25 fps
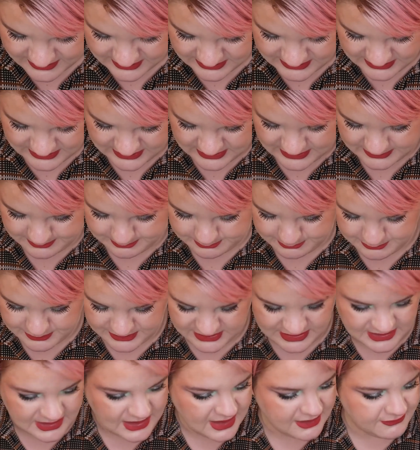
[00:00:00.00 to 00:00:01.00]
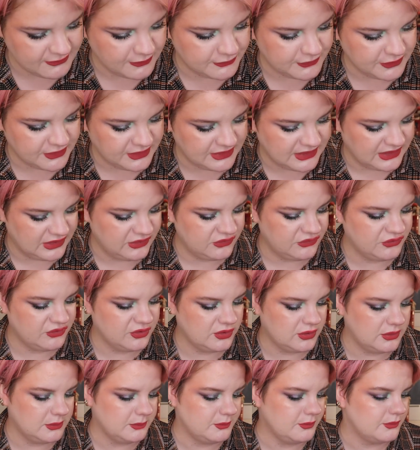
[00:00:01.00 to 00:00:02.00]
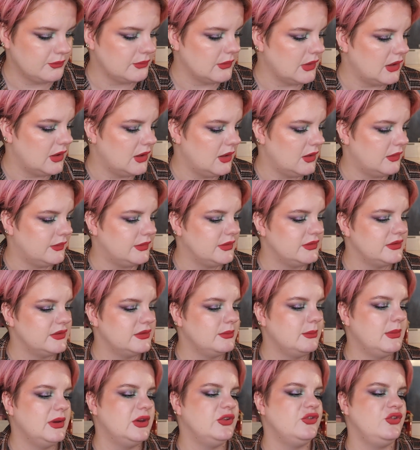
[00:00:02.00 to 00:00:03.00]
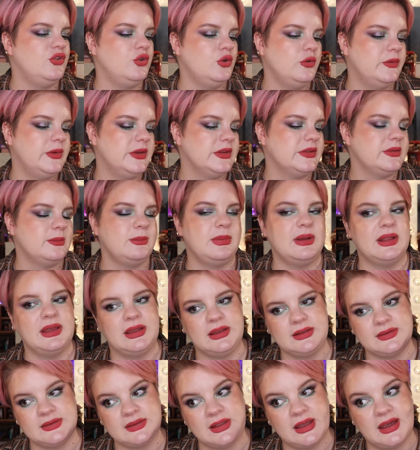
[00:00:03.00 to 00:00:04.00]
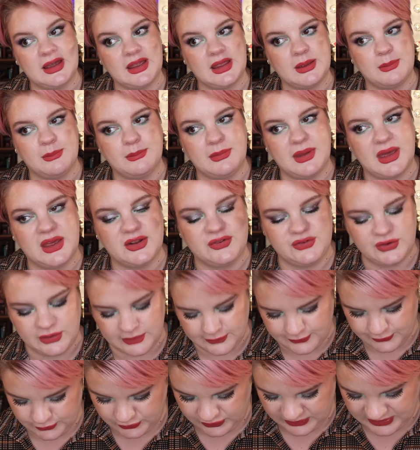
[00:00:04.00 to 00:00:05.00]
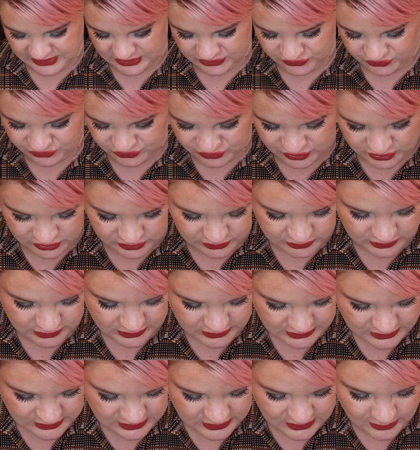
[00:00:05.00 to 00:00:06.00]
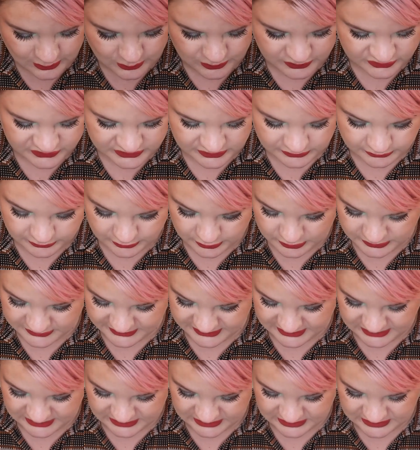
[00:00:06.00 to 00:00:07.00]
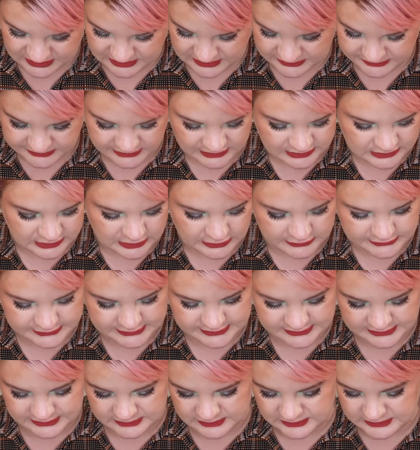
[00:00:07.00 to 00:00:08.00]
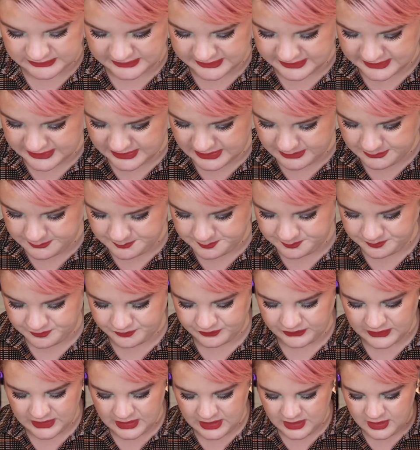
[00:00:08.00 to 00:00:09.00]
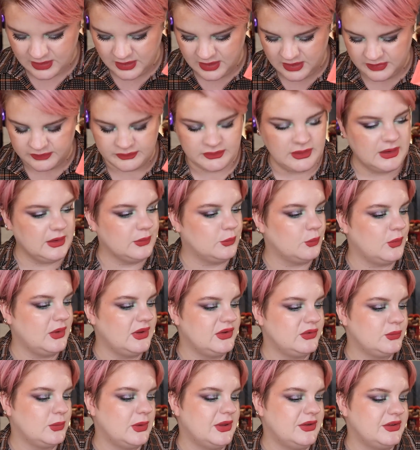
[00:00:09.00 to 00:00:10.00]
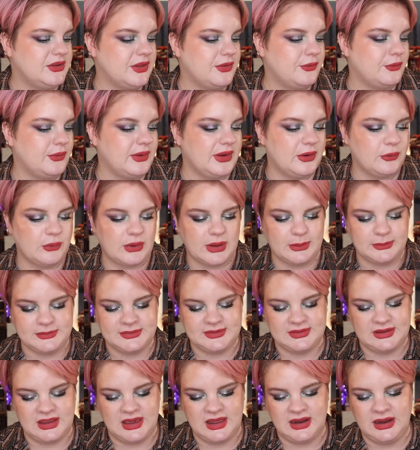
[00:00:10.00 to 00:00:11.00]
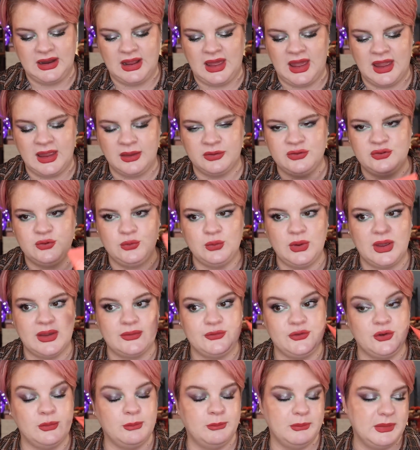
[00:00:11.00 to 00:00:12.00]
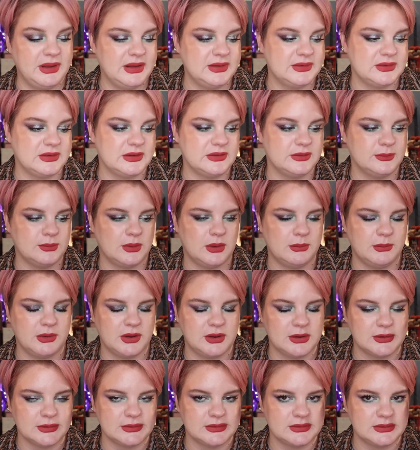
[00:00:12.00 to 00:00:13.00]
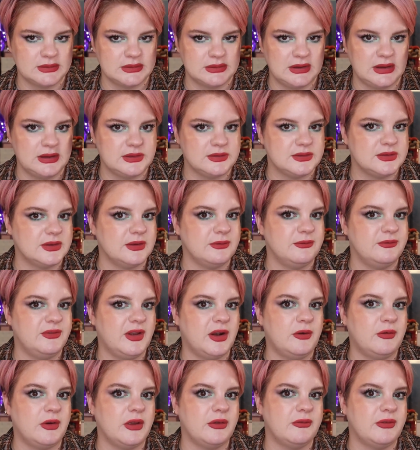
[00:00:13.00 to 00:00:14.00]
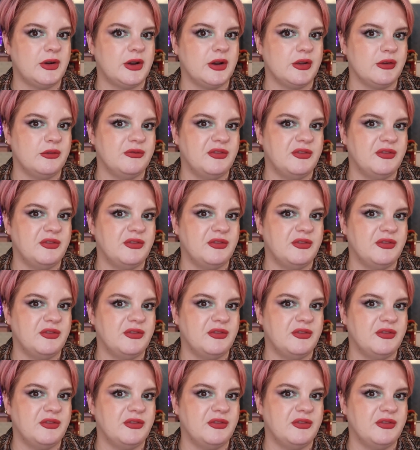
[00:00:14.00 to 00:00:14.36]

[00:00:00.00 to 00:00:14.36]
Yeah, I have a foundation, and this is my Juvia's Place I Am Magic foundation, which I rolled in, I think, last time. It weighed 23 grams then. I do have to mix this one because it's a very, very,